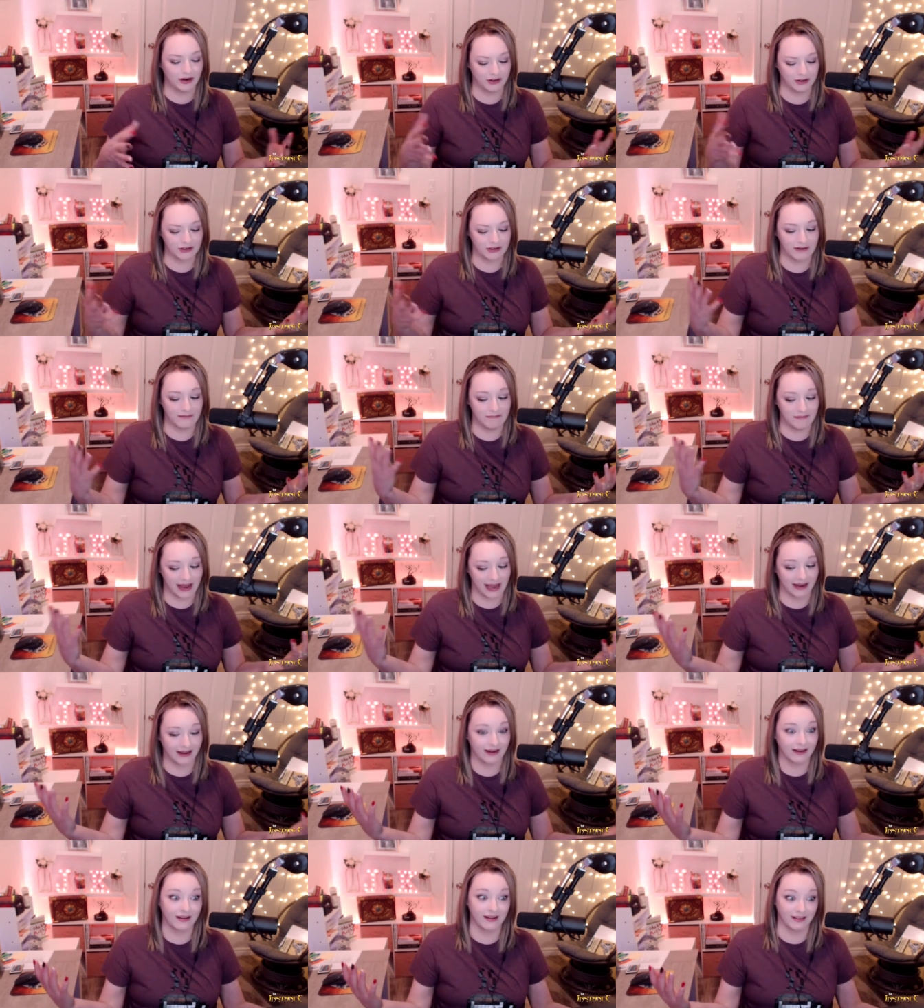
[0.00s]
ultra
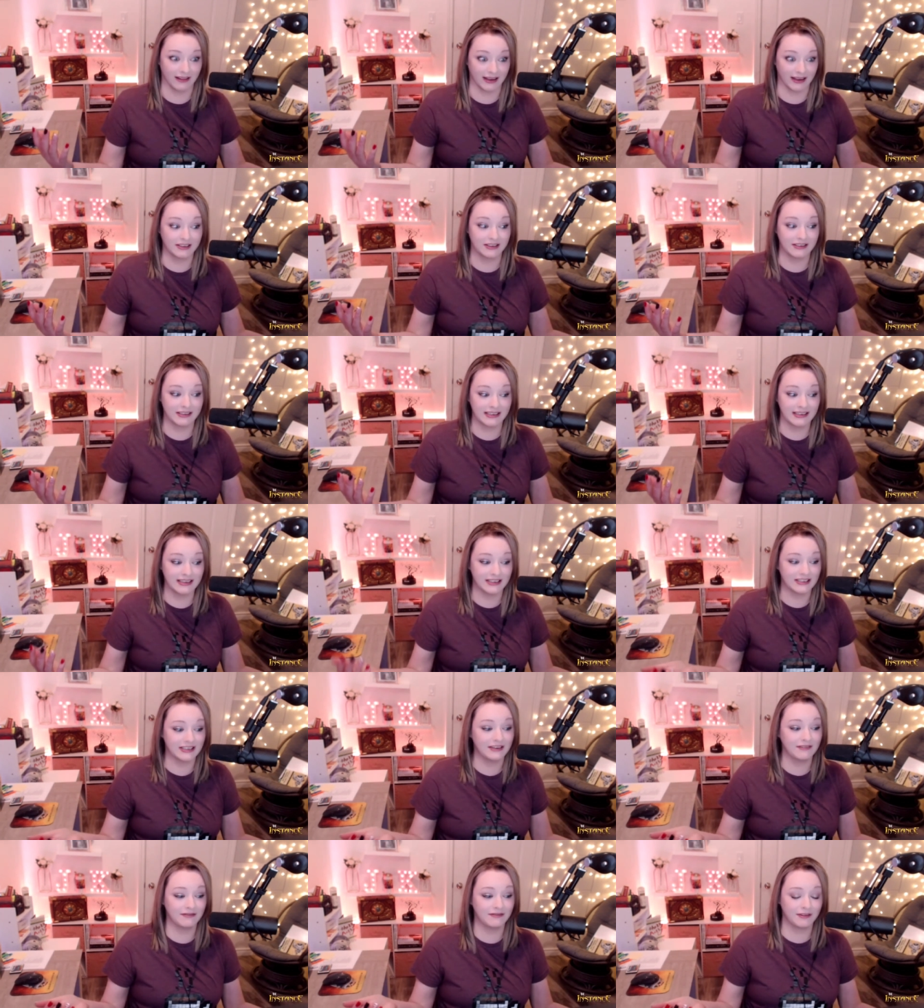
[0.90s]
mega collector's
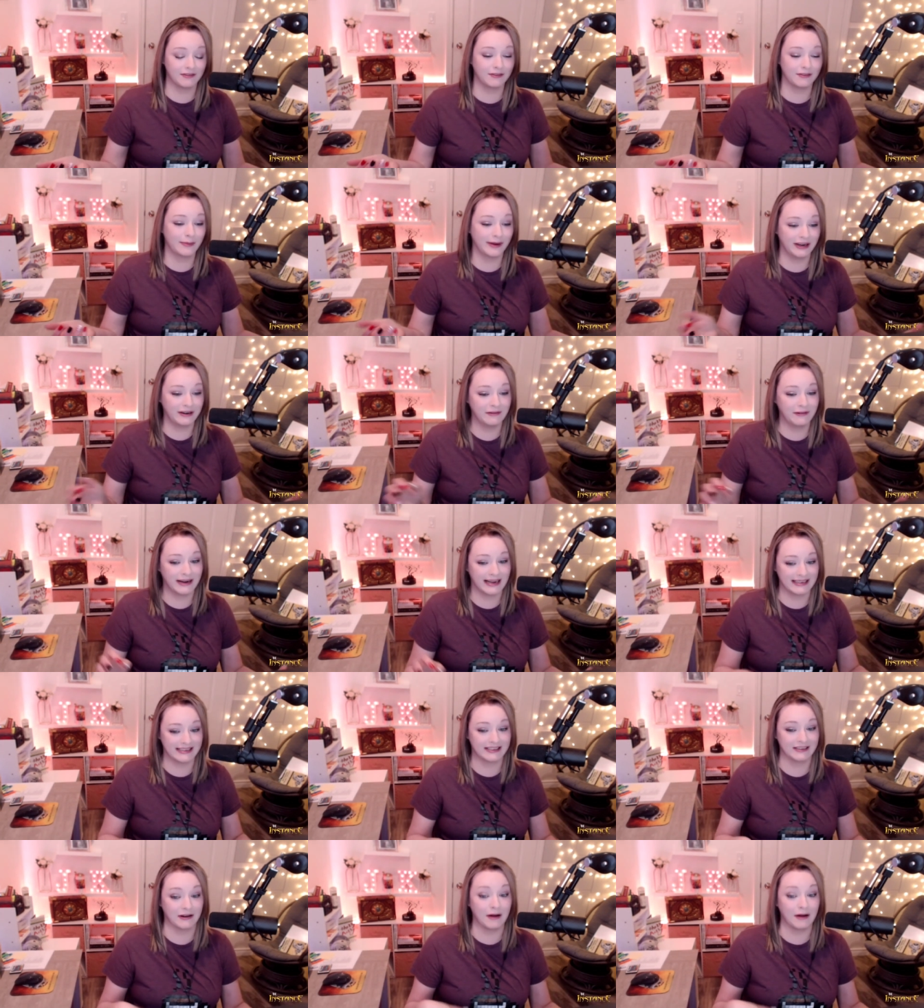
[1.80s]
edition for Forbidden West,